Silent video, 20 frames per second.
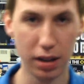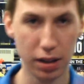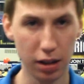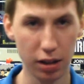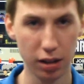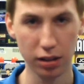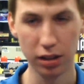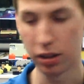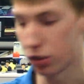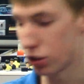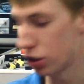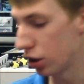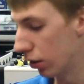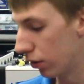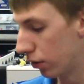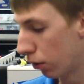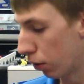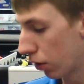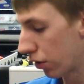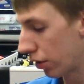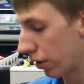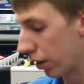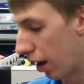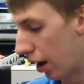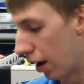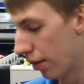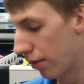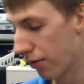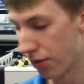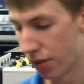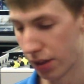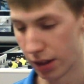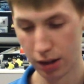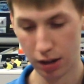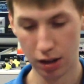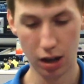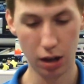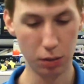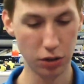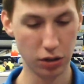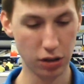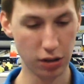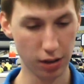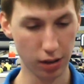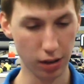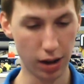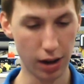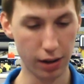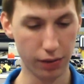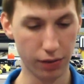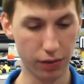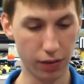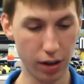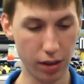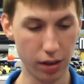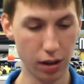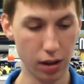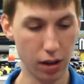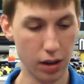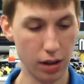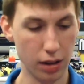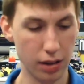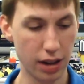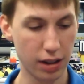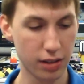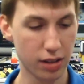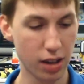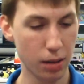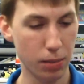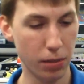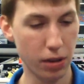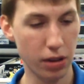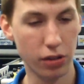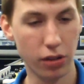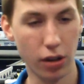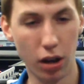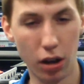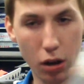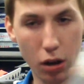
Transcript: my Neo Geo 4 slot, which is a lot of fun. Next up is